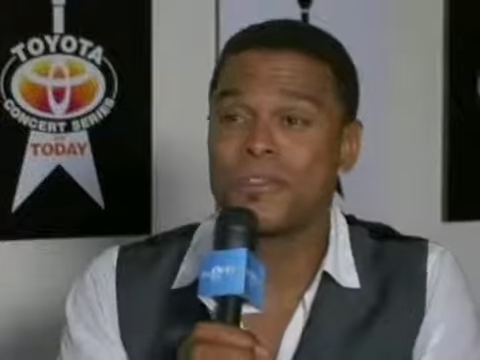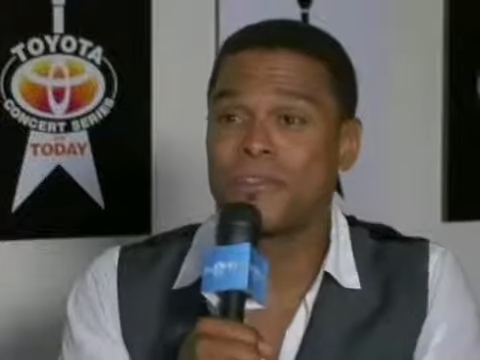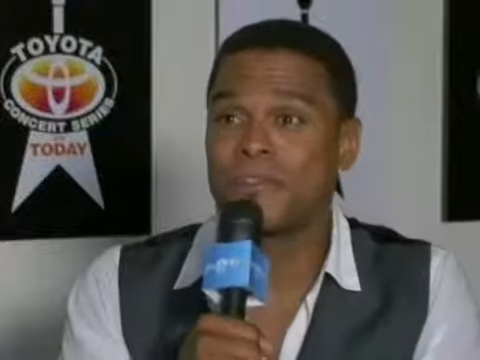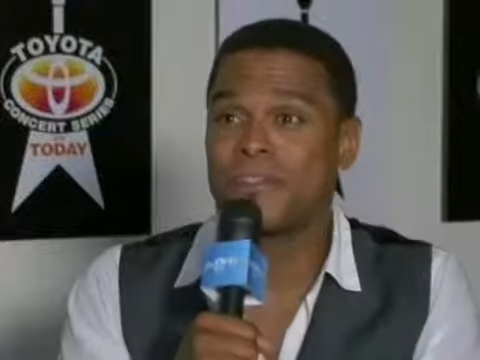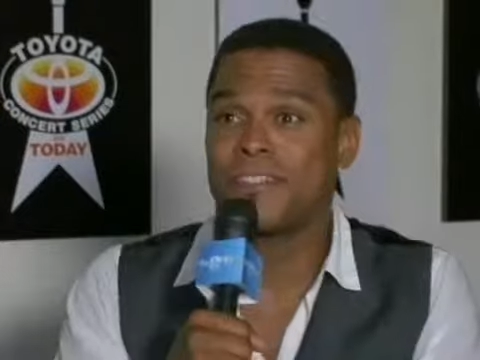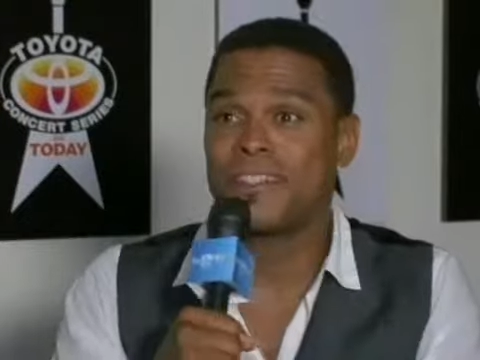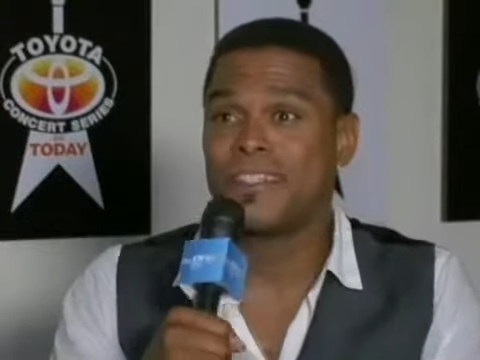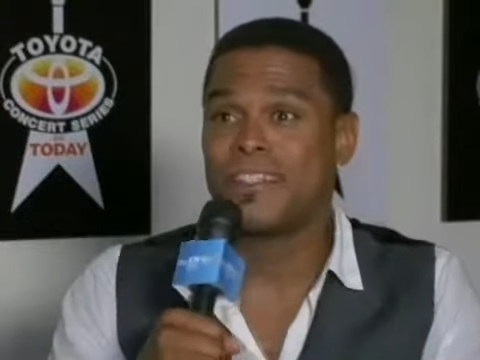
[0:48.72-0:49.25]

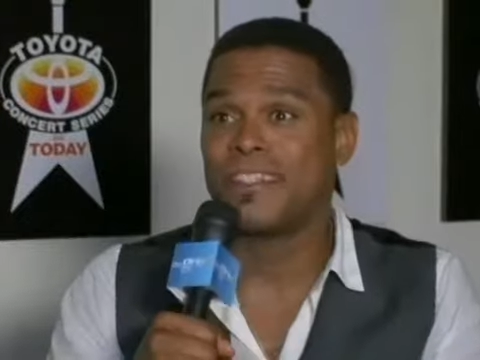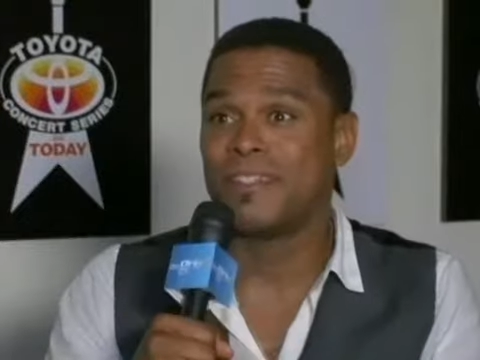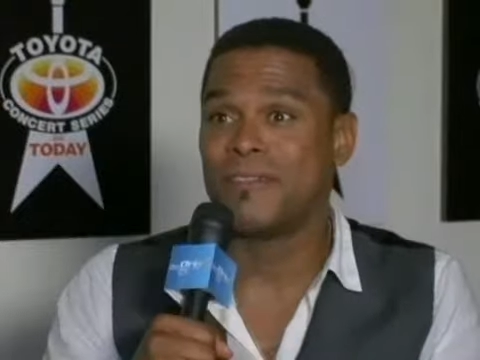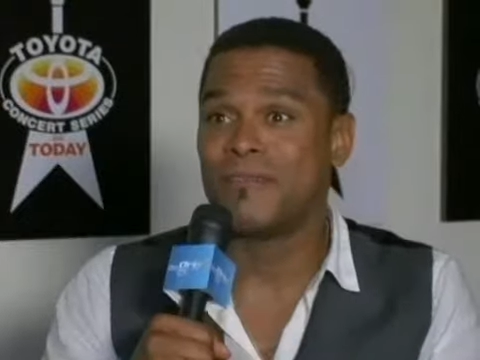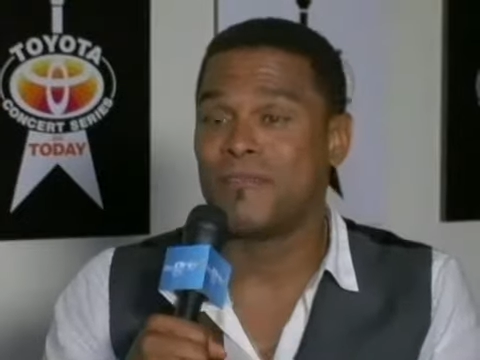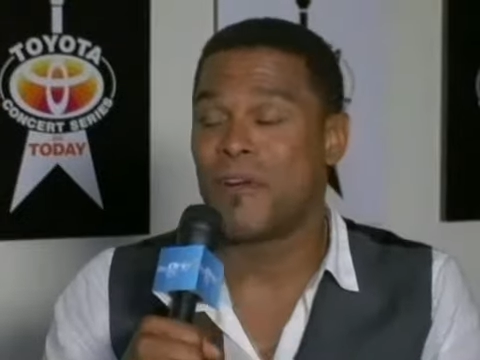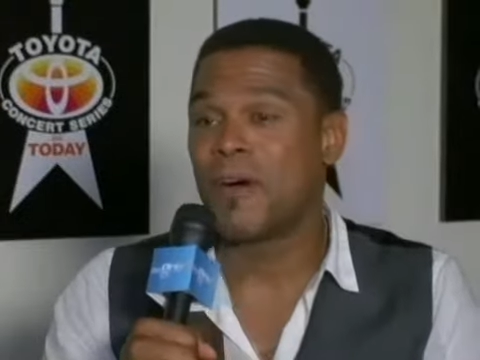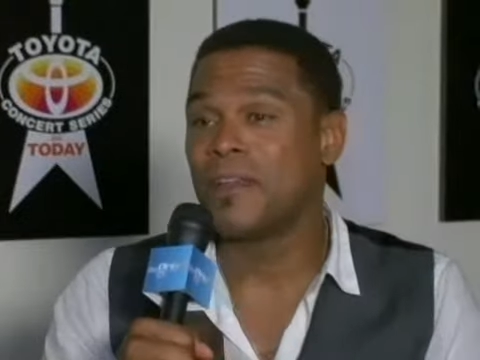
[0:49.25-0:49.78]
of
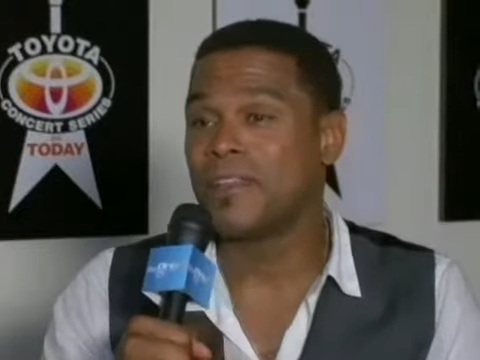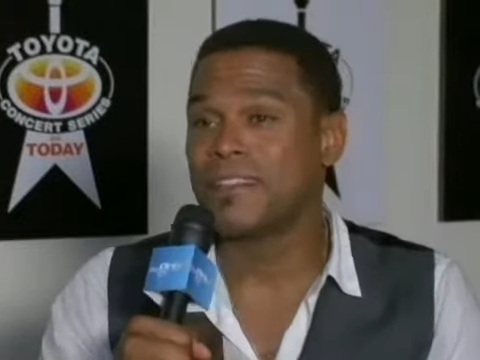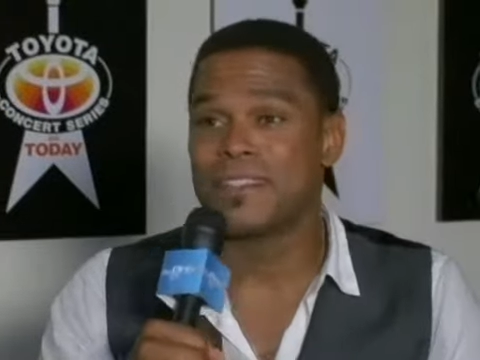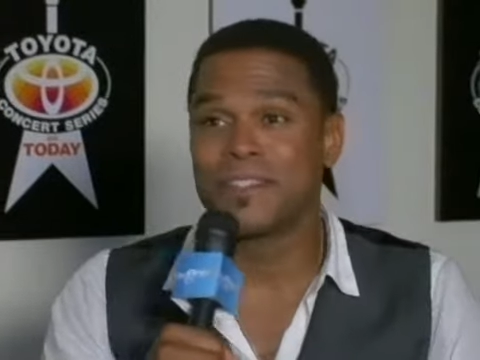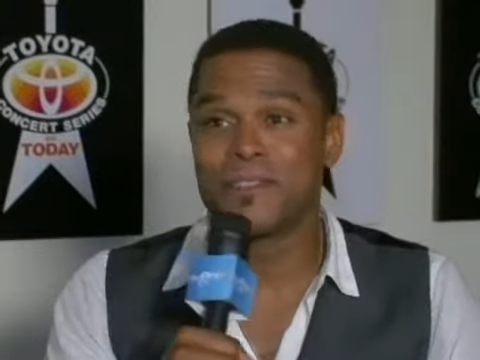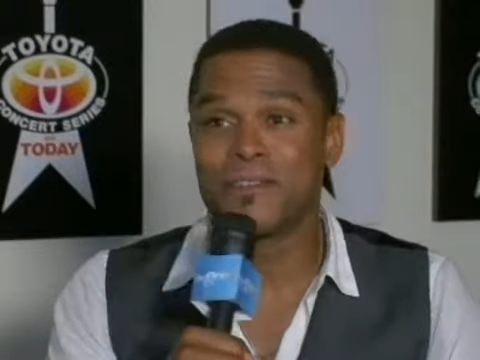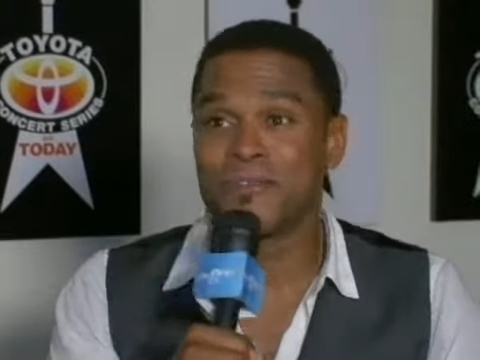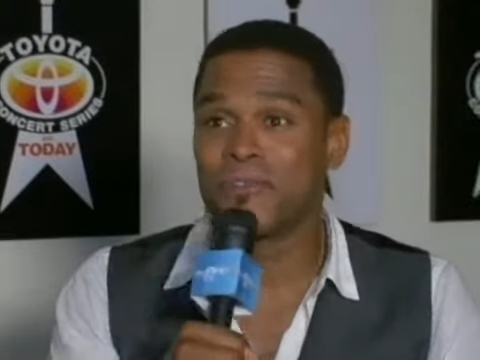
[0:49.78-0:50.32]
fall
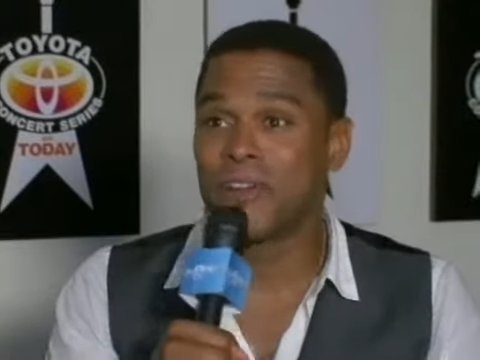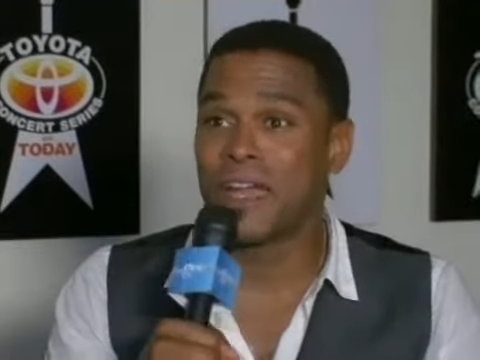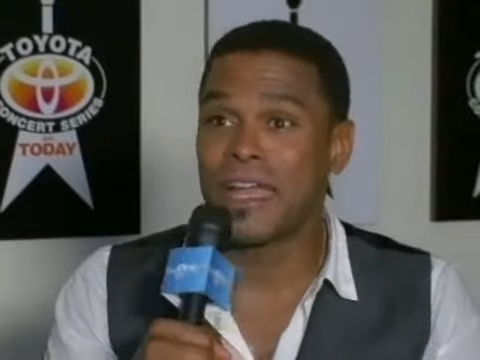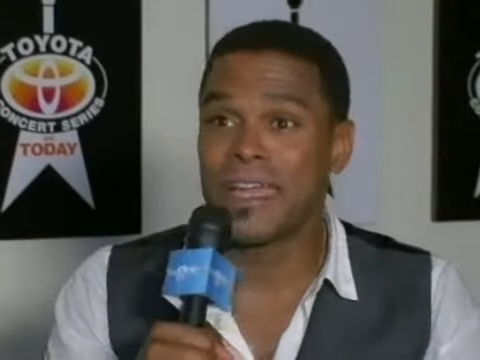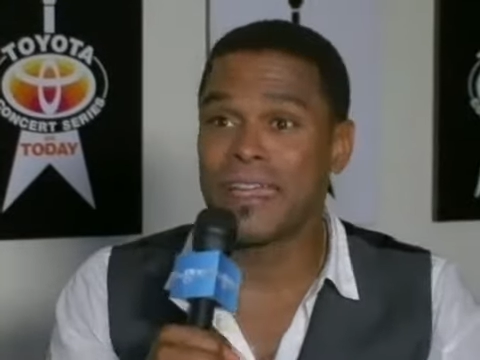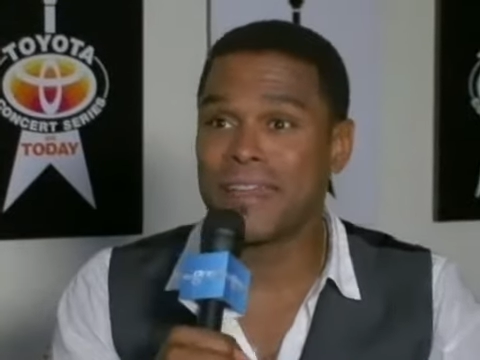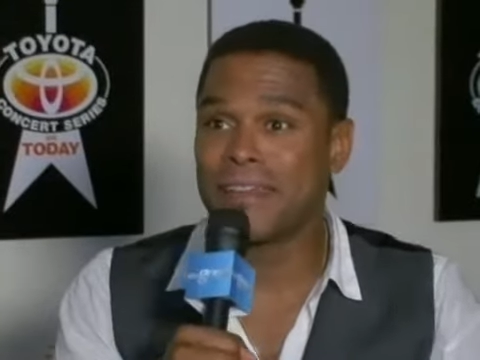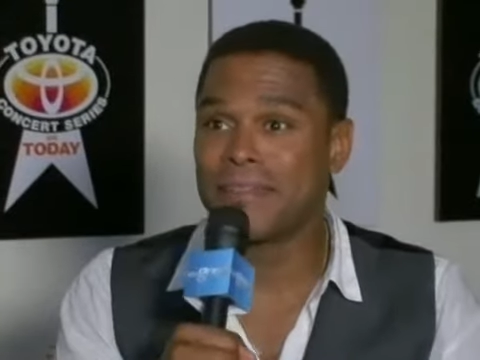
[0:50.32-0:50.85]
into the
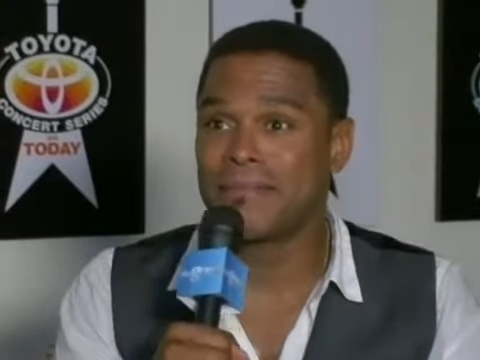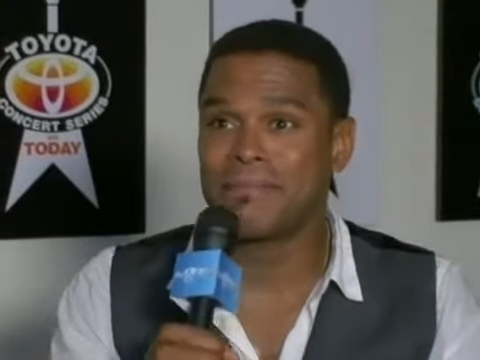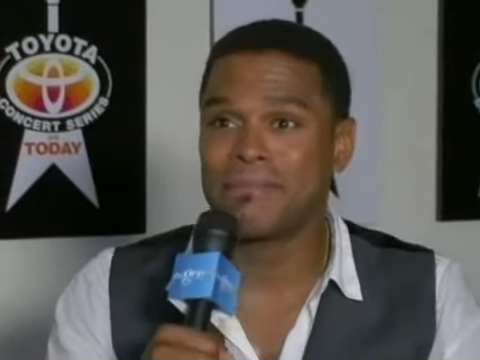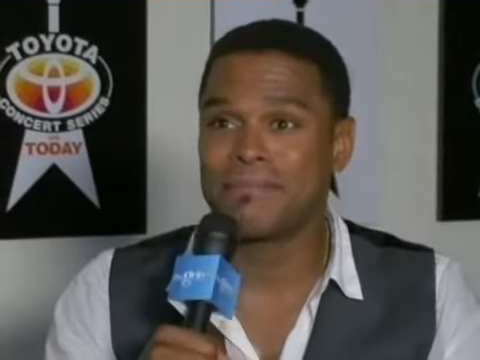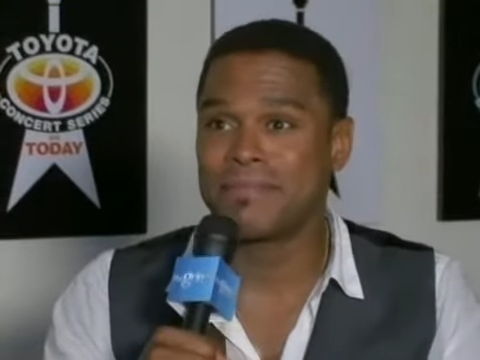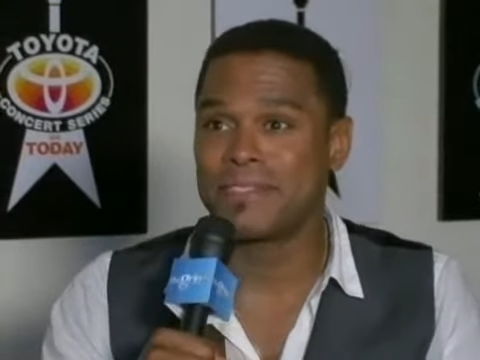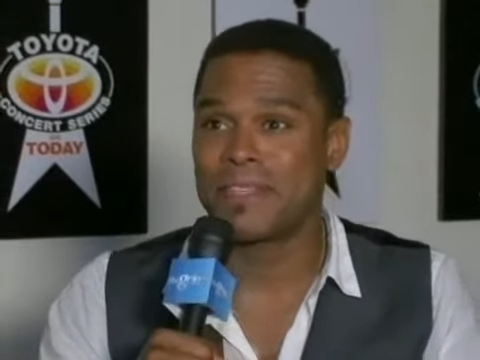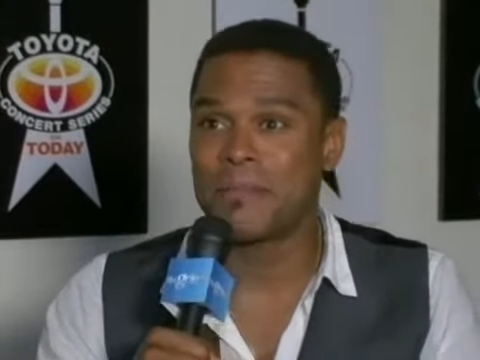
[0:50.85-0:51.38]
fray
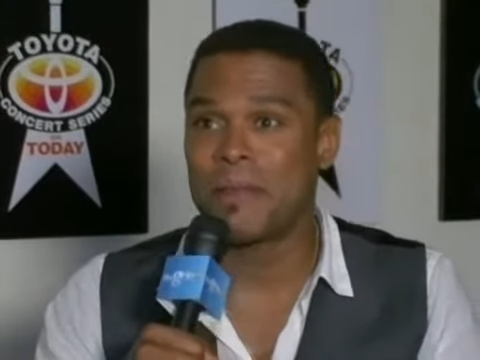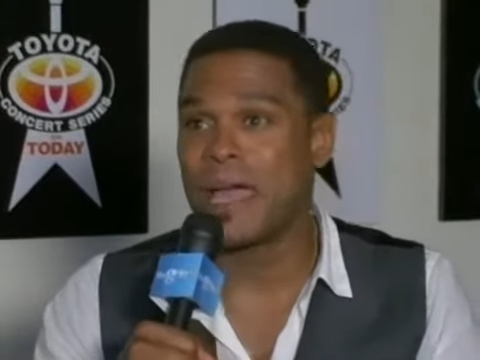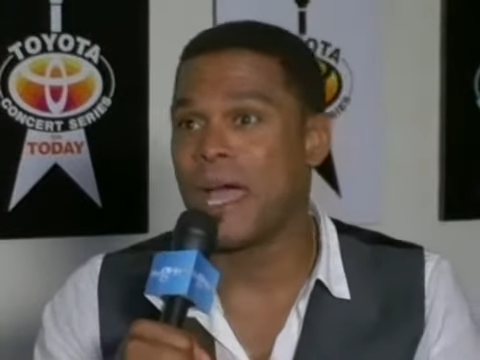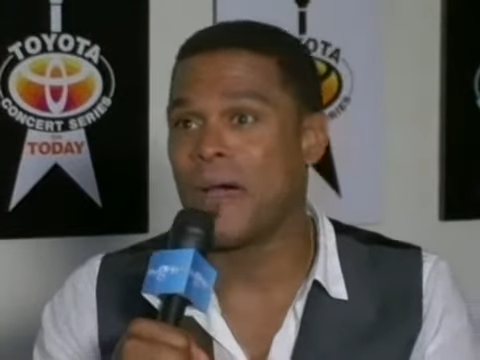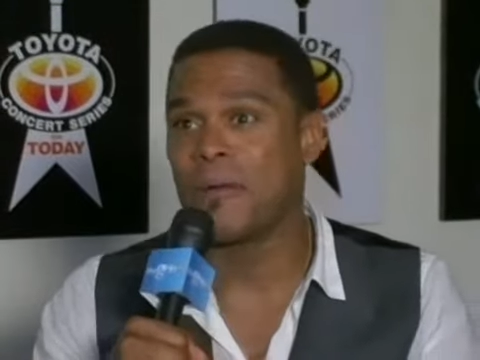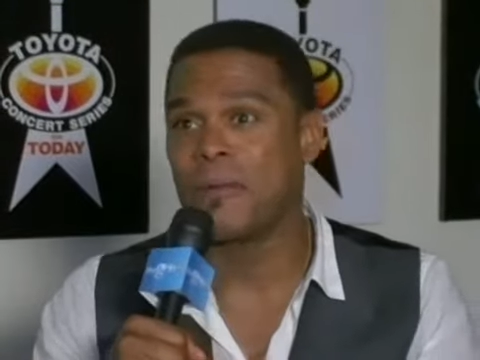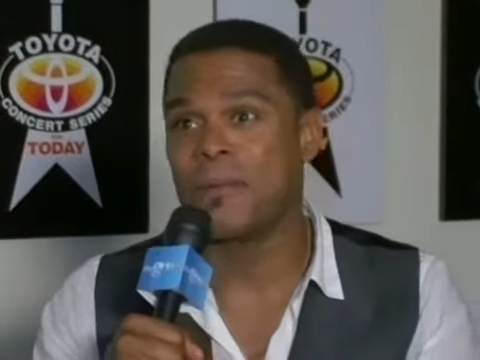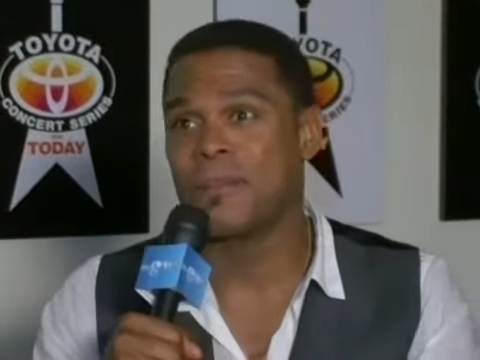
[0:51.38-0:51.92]
and
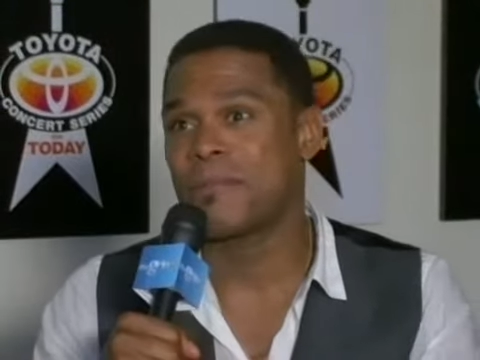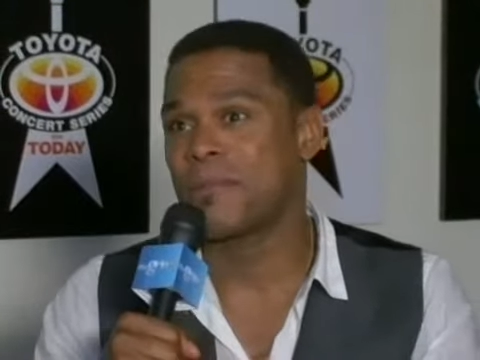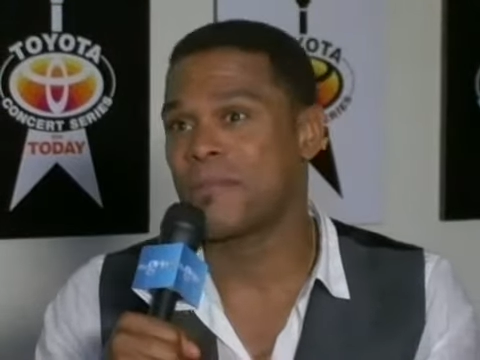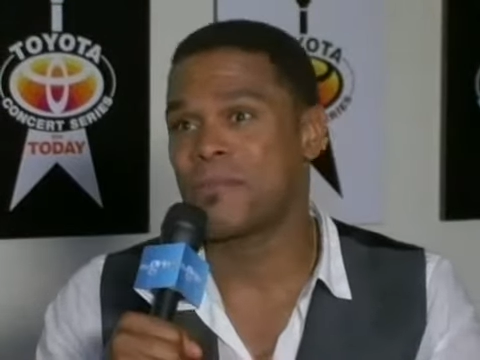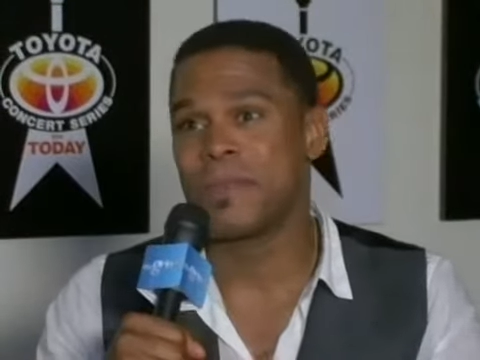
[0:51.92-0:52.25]
somehow with what